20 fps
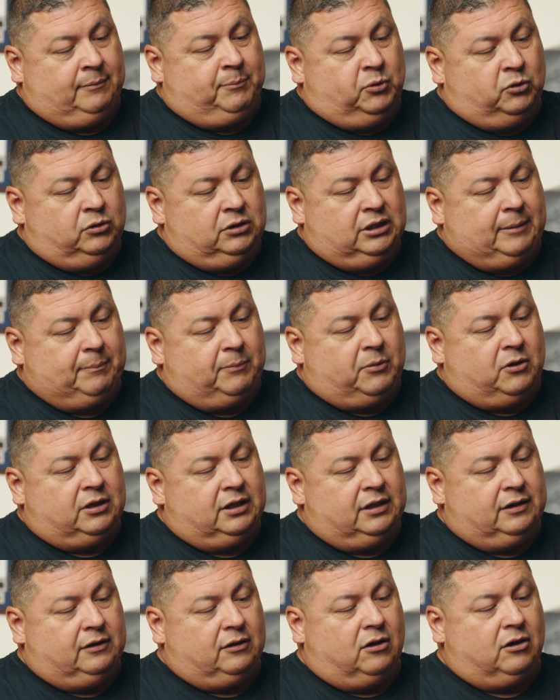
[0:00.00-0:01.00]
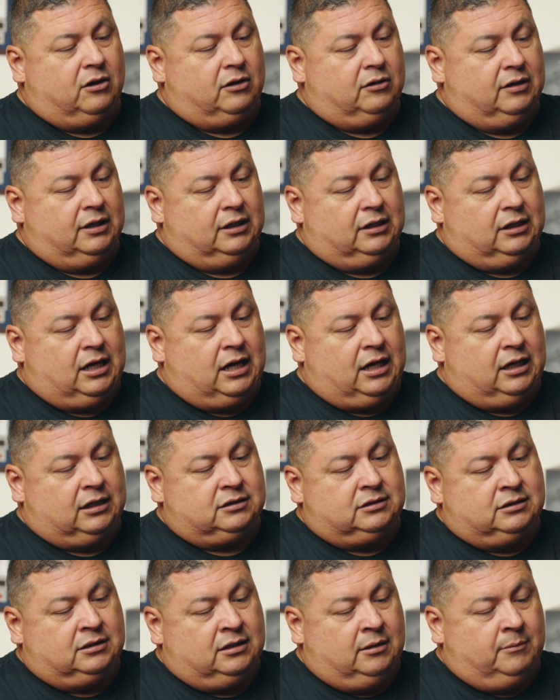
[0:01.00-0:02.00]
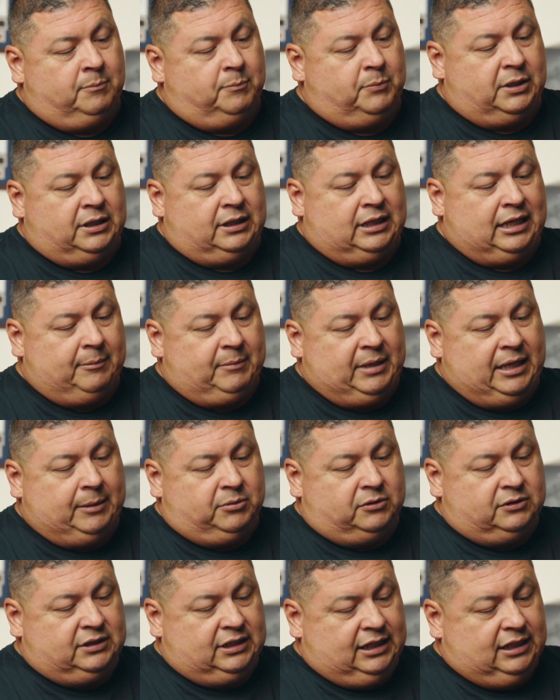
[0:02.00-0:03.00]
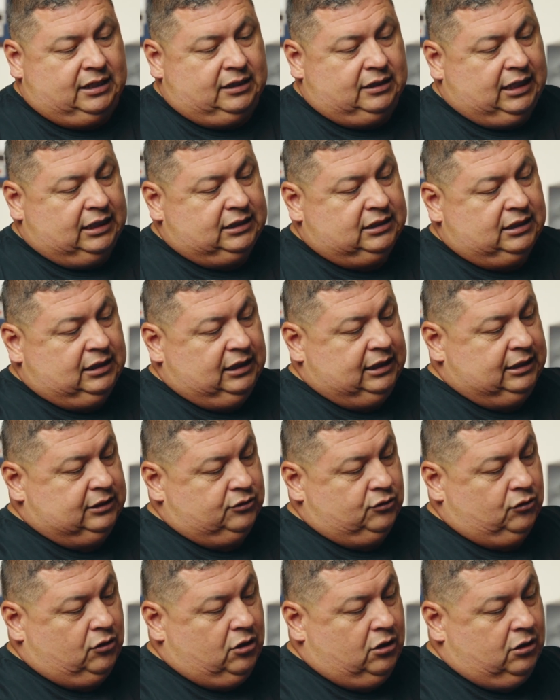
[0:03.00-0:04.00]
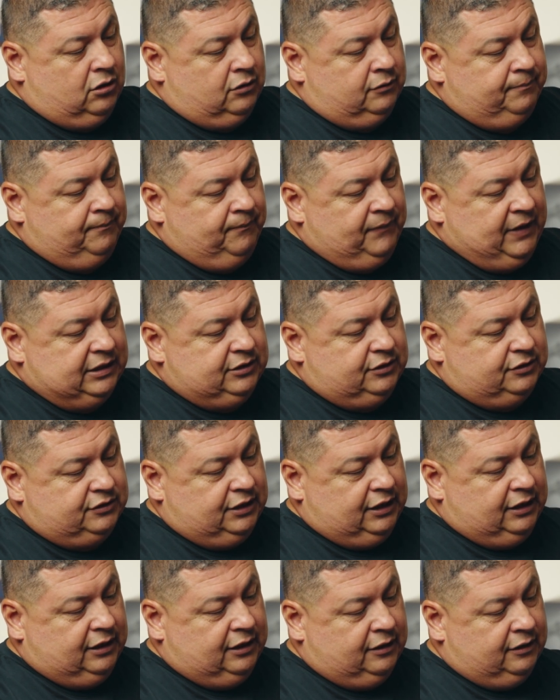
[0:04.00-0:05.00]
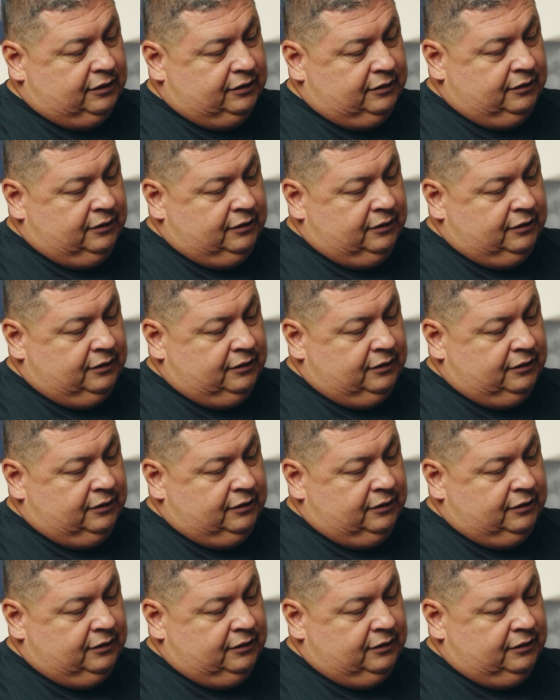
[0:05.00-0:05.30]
pull up on it, the harder it locks, but I'm able to get a nice clean draw, as you see here.